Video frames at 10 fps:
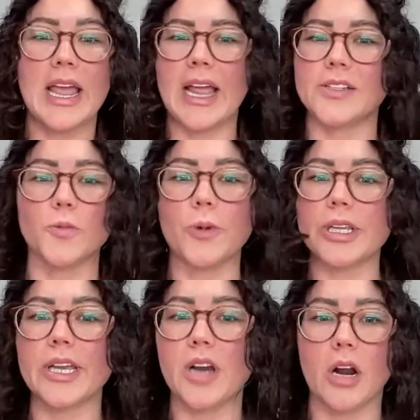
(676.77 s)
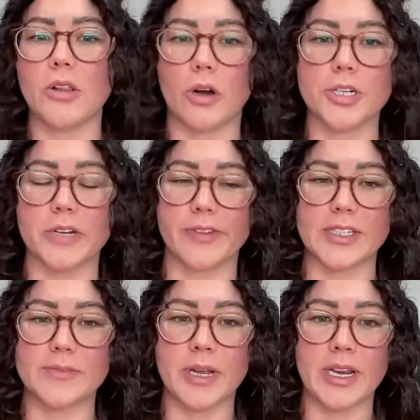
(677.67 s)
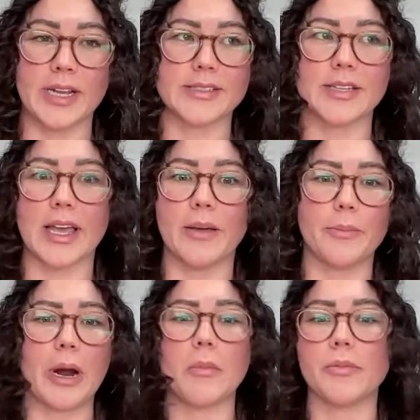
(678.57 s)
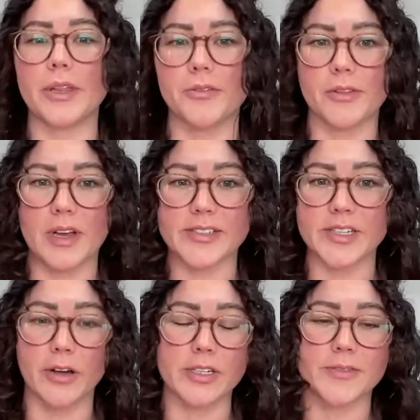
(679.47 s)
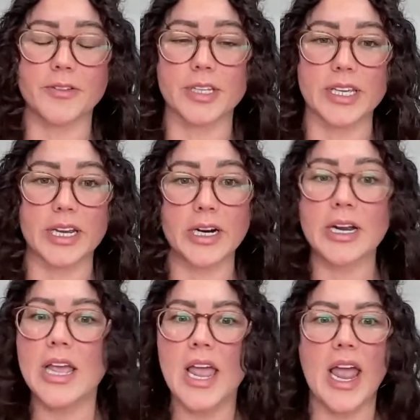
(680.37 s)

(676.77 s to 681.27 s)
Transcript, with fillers: It's really not a large investment. It's like probably $3,000 for the year.